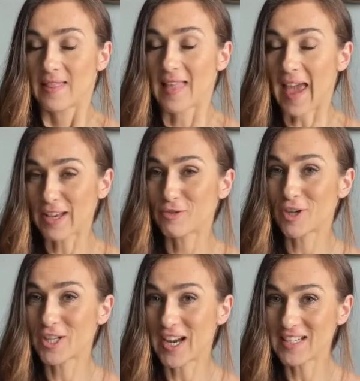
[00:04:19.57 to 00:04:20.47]

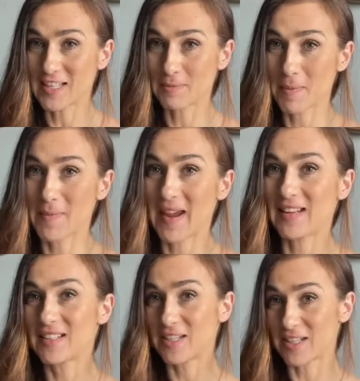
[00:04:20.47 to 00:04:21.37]
extra change that has been
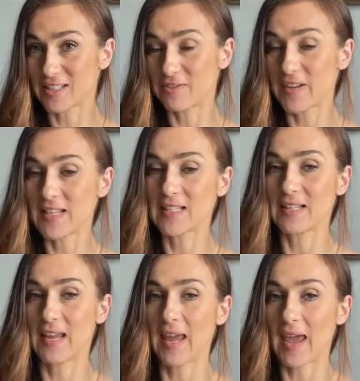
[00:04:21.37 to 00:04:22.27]
made just
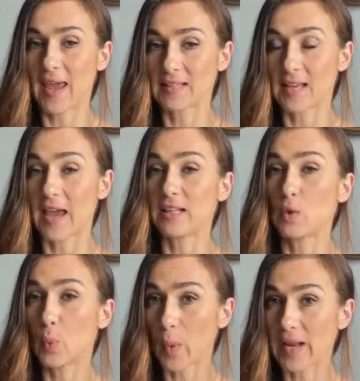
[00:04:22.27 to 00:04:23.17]
recently is a
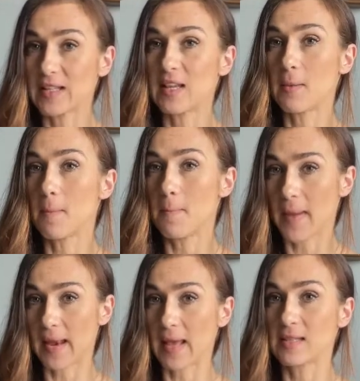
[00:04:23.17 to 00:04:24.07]
20
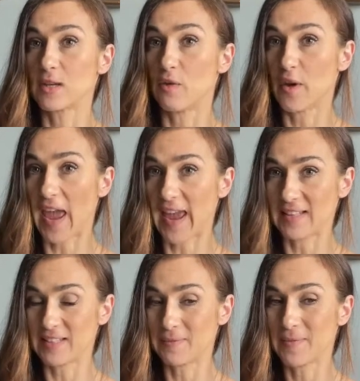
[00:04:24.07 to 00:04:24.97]
minutes of
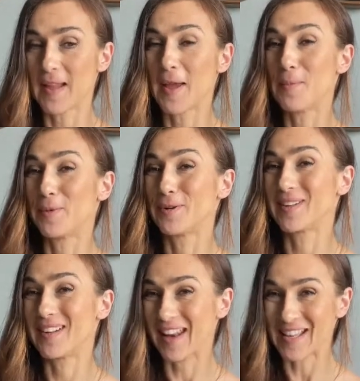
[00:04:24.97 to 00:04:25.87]
HIIT but
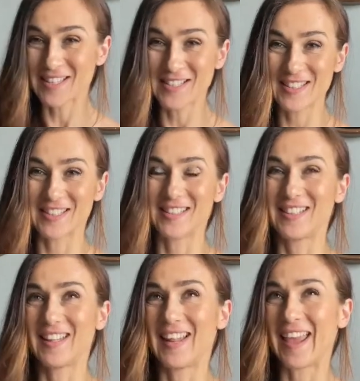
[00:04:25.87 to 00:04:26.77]
listen
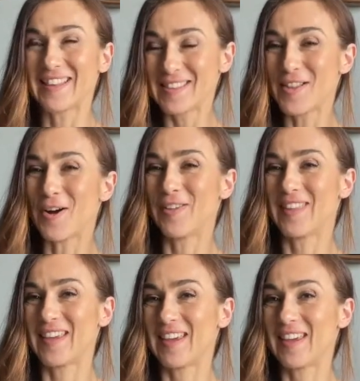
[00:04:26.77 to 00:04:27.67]
it's not
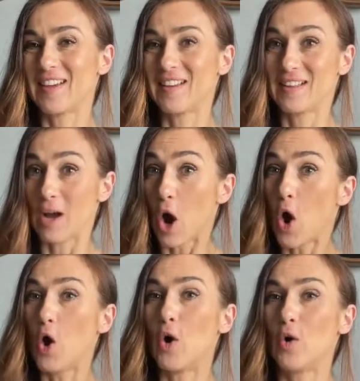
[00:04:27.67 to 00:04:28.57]
the
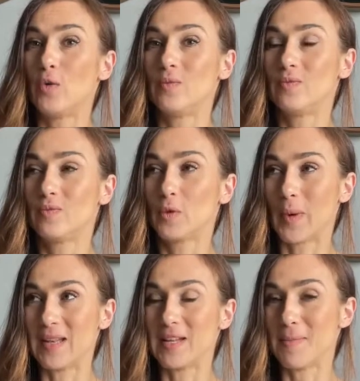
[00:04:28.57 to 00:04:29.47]
whole
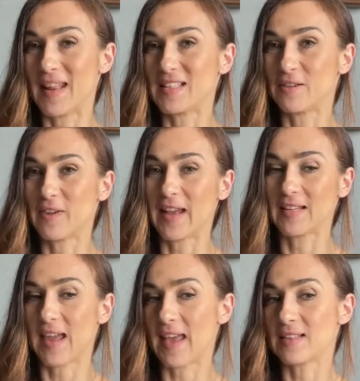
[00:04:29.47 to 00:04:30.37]
20 minutes of HIIT
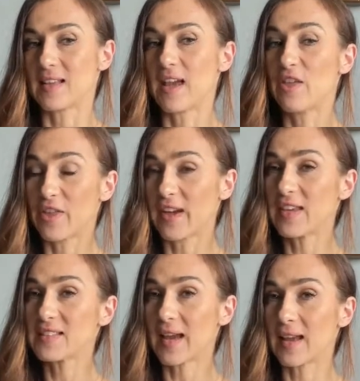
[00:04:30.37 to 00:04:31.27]
it's 30
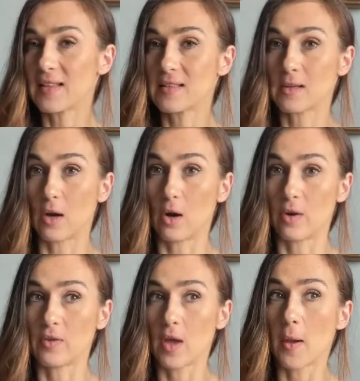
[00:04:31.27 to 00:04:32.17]
seconds
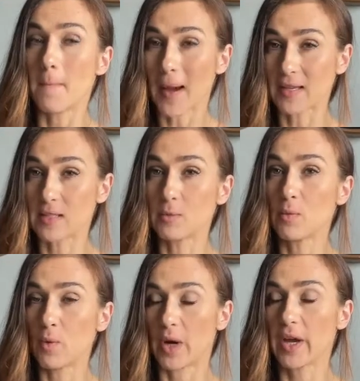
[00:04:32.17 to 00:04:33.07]
of
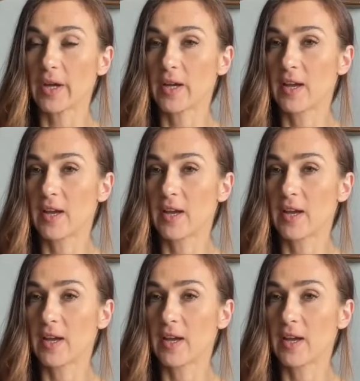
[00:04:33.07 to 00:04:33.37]
maximum work